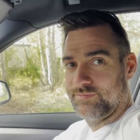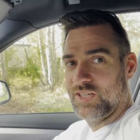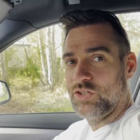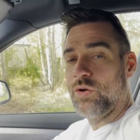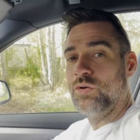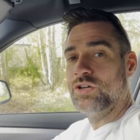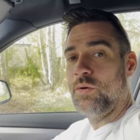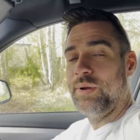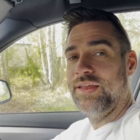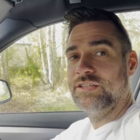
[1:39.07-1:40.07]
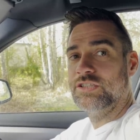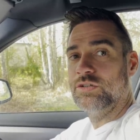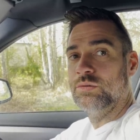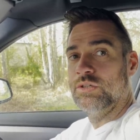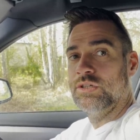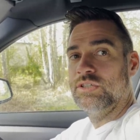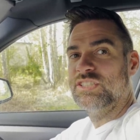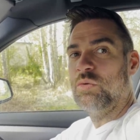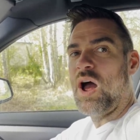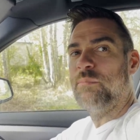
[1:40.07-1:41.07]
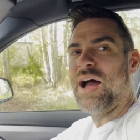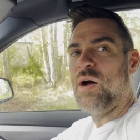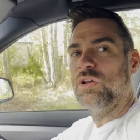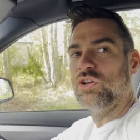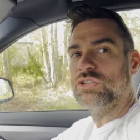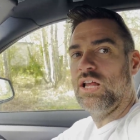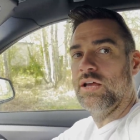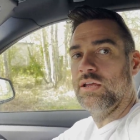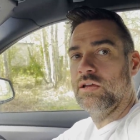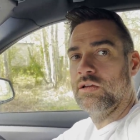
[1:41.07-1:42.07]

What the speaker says: Shall we go and compare the two? See what our power looks like.